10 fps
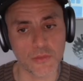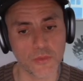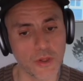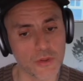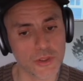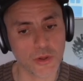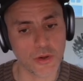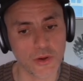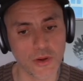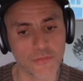We all
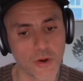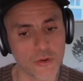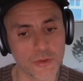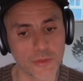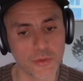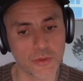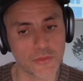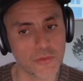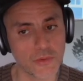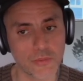started off contributing
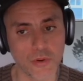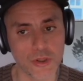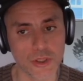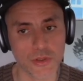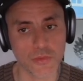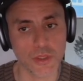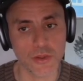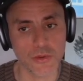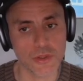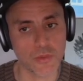to the projects we
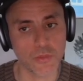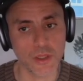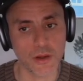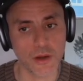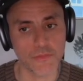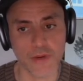use and we love.